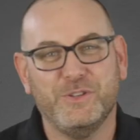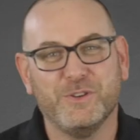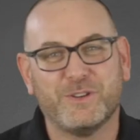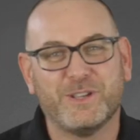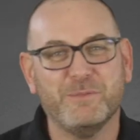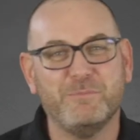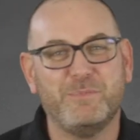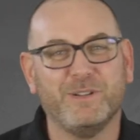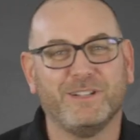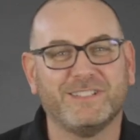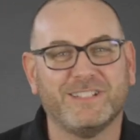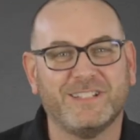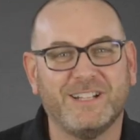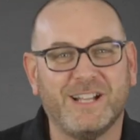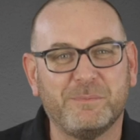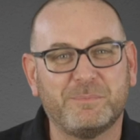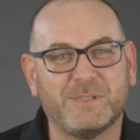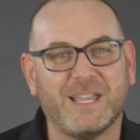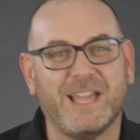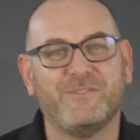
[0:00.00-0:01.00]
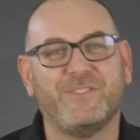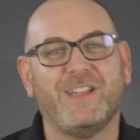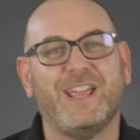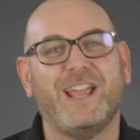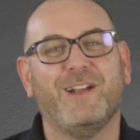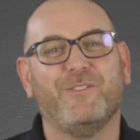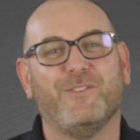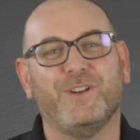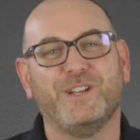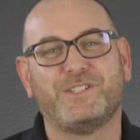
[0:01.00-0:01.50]
You can build it up to have
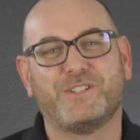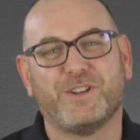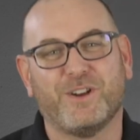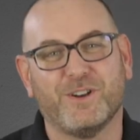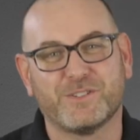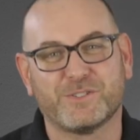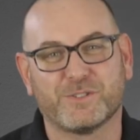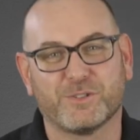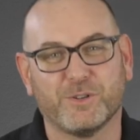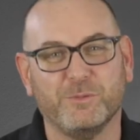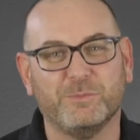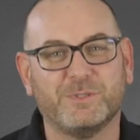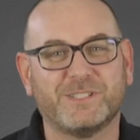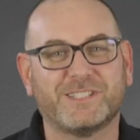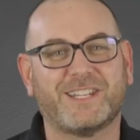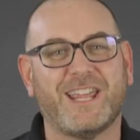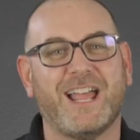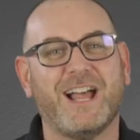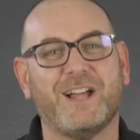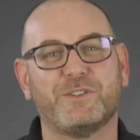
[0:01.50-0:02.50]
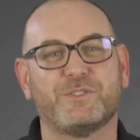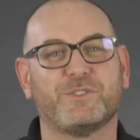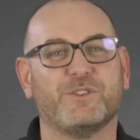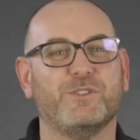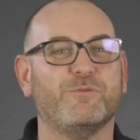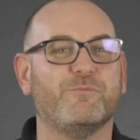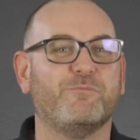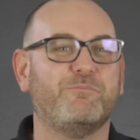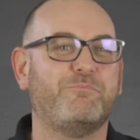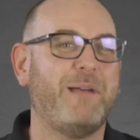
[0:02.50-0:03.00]
every church group, scout
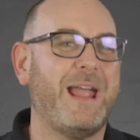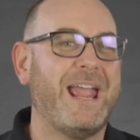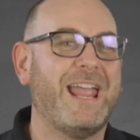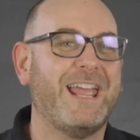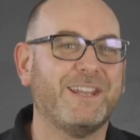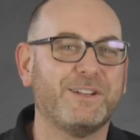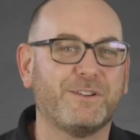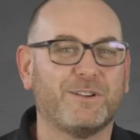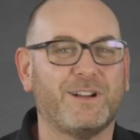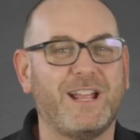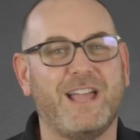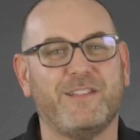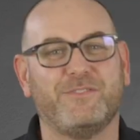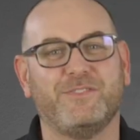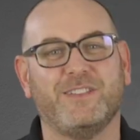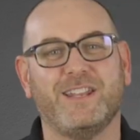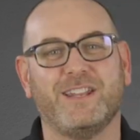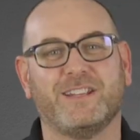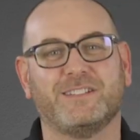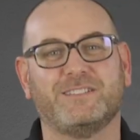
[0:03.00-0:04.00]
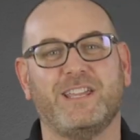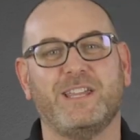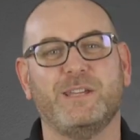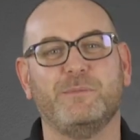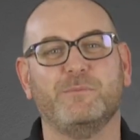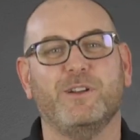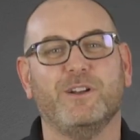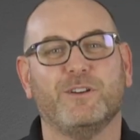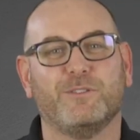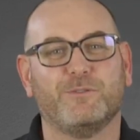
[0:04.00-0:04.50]
troop, band, or athletic
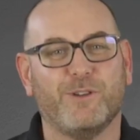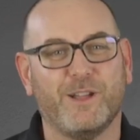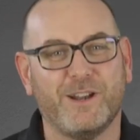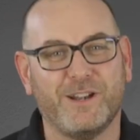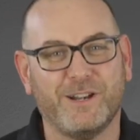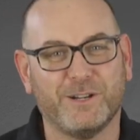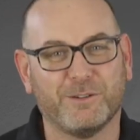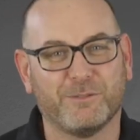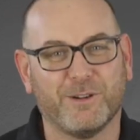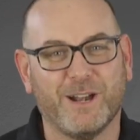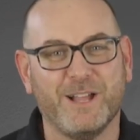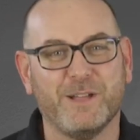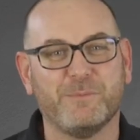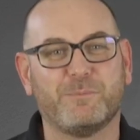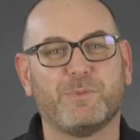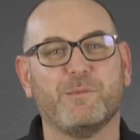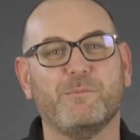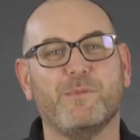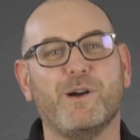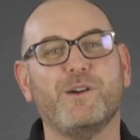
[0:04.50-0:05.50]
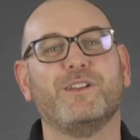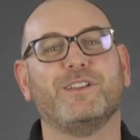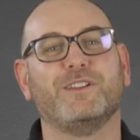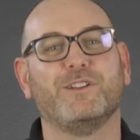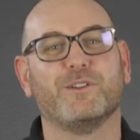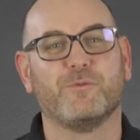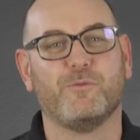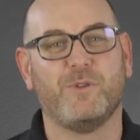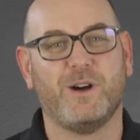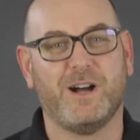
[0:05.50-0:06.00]
team running around promoting your